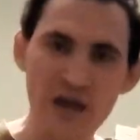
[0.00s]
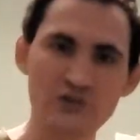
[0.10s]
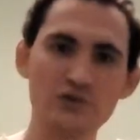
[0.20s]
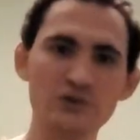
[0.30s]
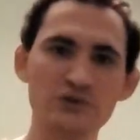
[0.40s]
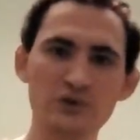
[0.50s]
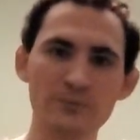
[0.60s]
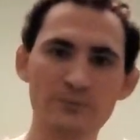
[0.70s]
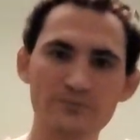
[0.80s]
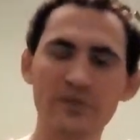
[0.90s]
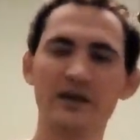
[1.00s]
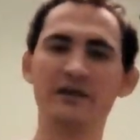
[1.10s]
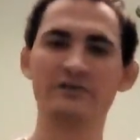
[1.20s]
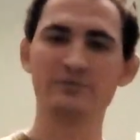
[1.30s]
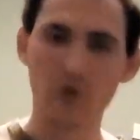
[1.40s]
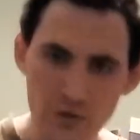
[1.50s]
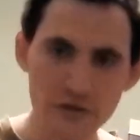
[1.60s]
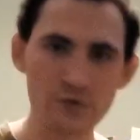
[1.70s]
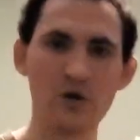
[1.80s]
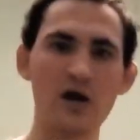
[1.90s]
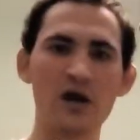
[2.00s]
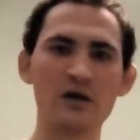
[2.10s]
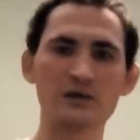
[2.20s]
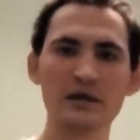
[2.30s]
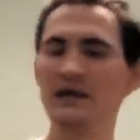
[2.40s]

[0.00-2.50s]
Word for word: that you do is morally wrong.